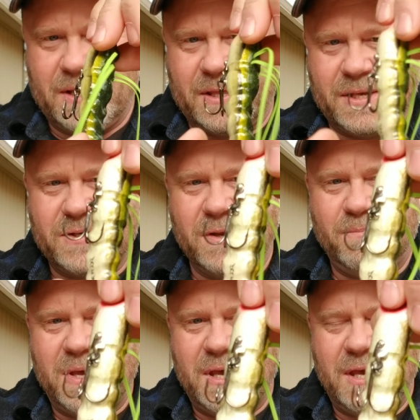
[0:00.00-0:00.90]
This could
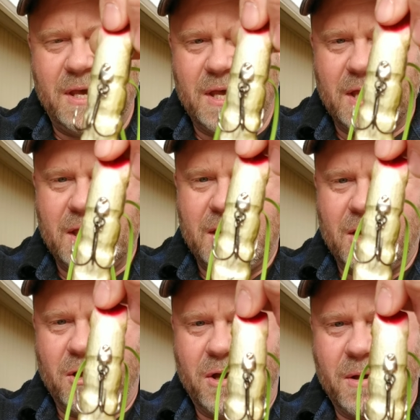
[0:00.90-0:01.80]
be
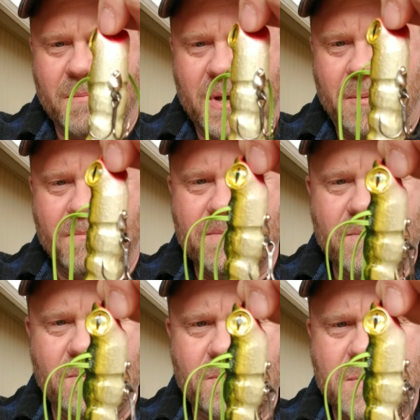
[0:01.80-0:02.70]

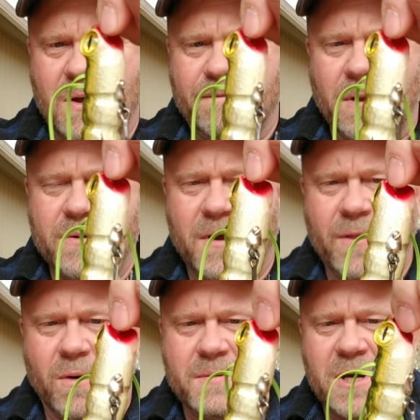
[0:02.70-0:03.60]
floating on
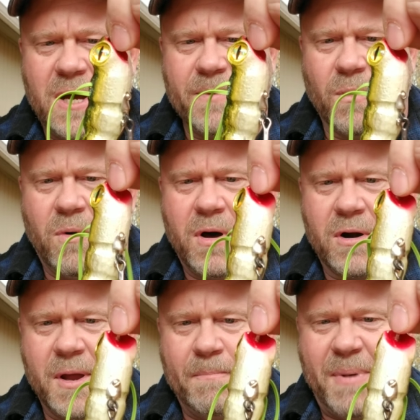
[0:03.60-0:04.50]
the top of the water,
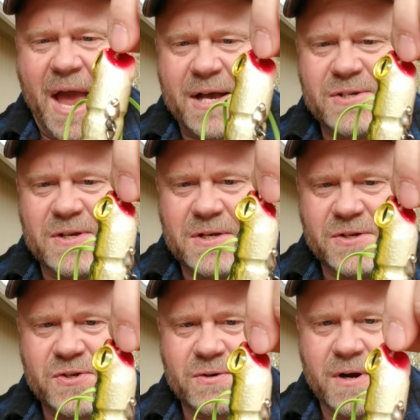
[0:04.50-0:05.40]
a bass in
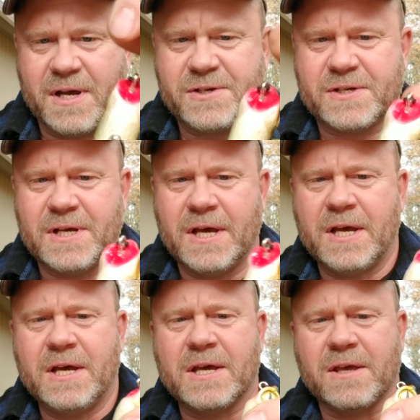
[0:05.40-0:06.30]
distress.
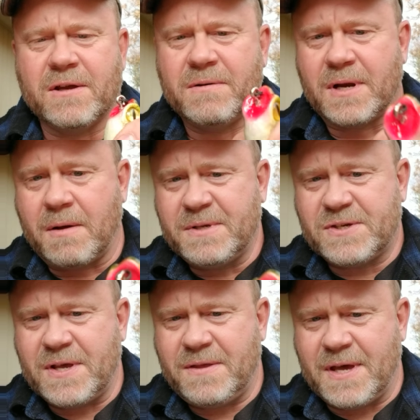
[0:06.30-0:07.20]
And I would
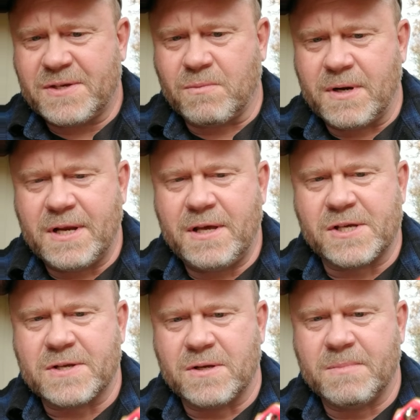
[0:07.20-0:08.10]
say that's what it
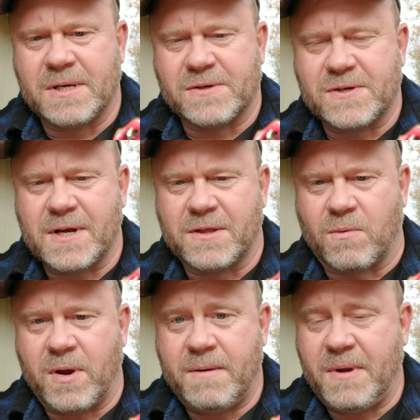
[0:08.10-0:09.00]
is, because it's got the
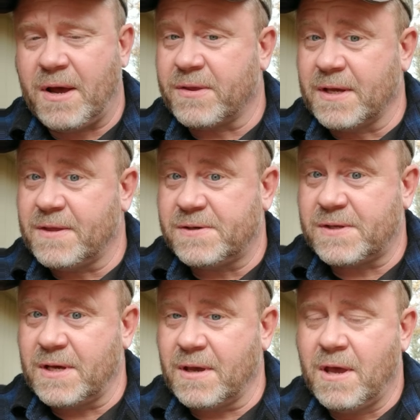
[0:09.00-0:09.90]
red mouth. Get this
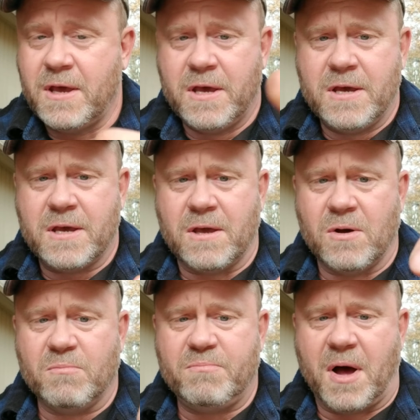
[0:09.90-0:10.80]
thing,
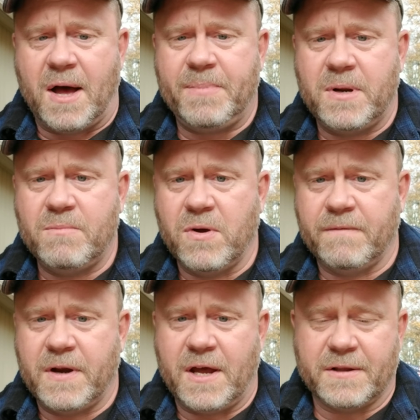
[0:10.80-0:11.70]
popping and
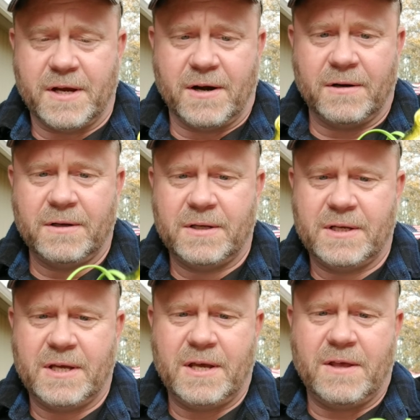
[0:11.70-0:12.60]
moving out there.
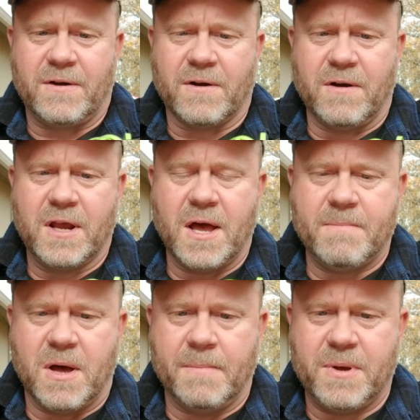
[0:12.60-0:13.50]
They're going to come
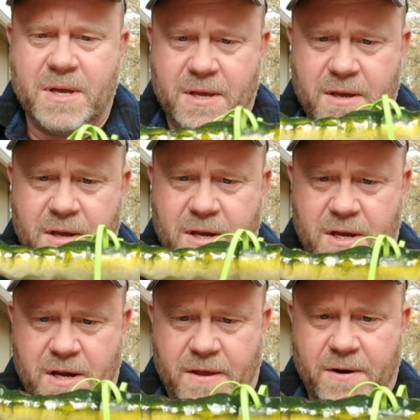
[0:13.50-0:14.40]
up
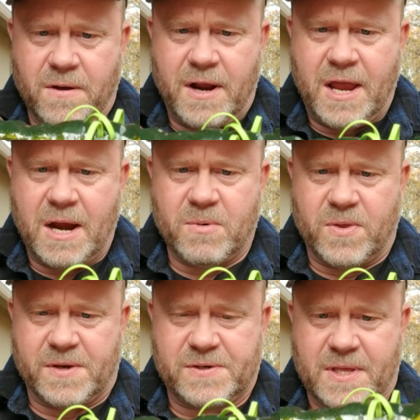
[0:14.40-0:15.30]
and they're going to hammer
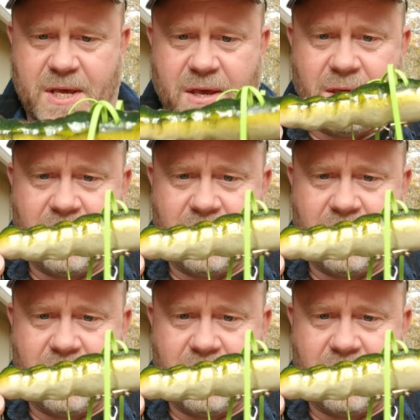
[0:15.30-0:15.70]
this thing.